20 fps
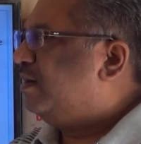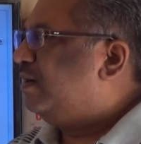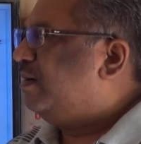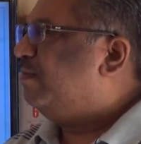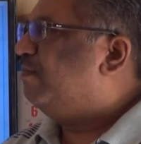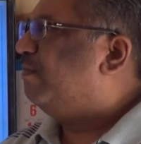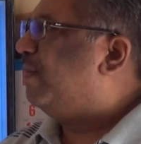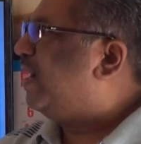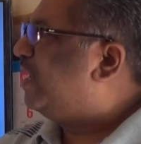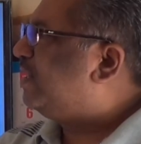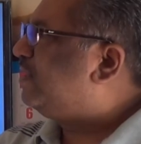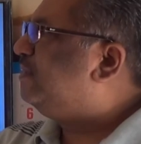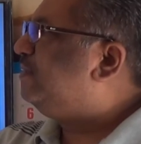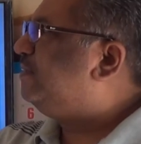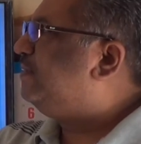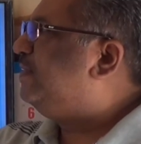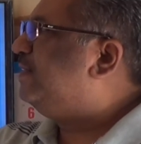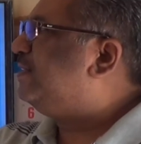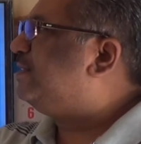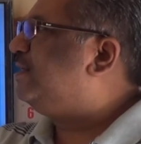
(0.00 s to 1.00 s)
Mark
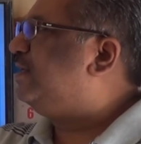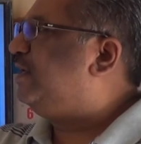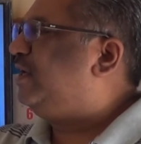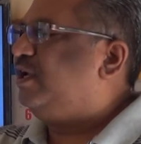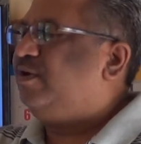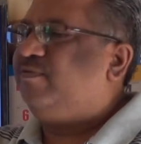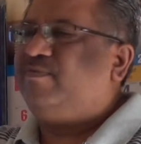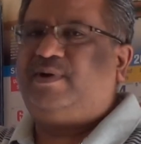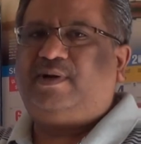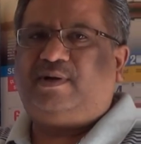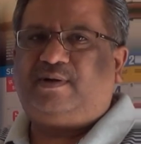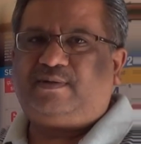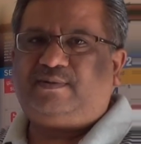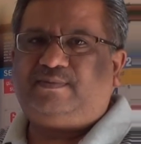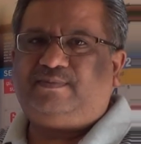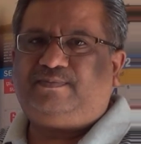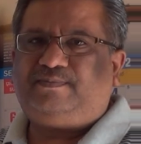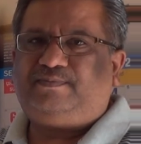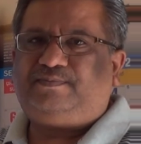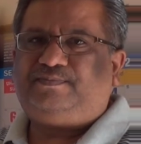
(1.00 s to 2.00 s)
this keyword.
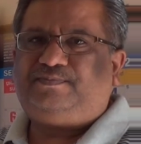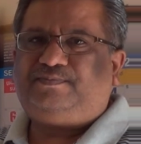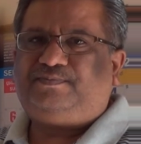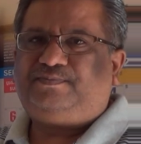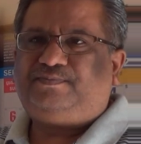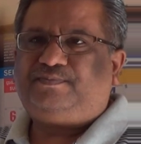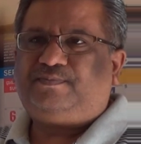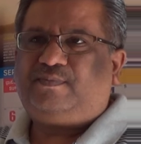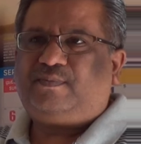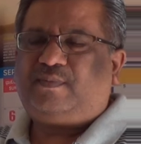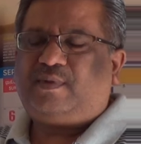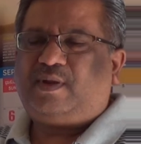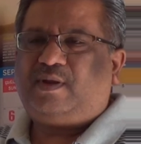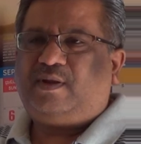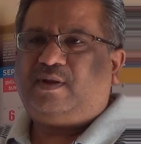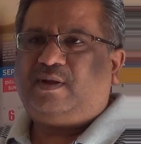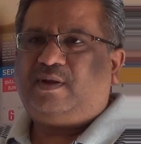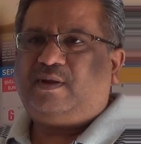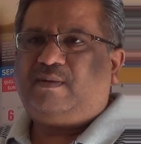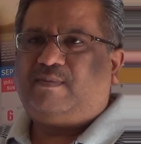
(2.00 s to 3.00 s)

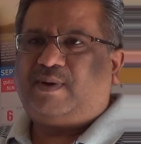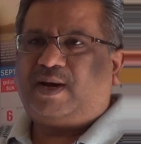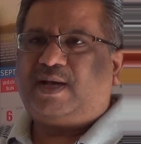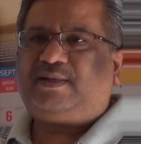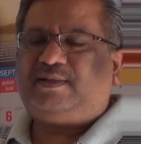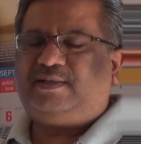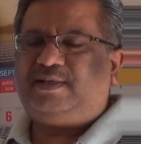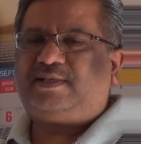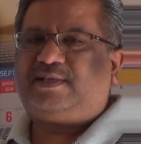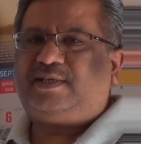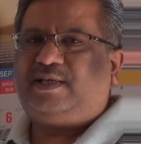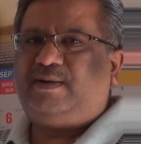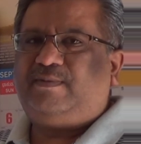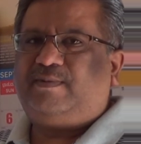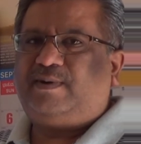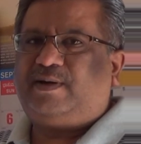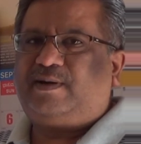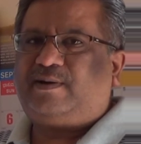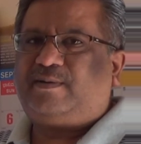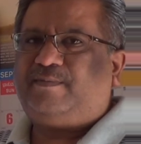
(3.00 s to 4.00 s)
Mark this
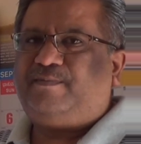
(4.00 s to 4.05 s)
keyword.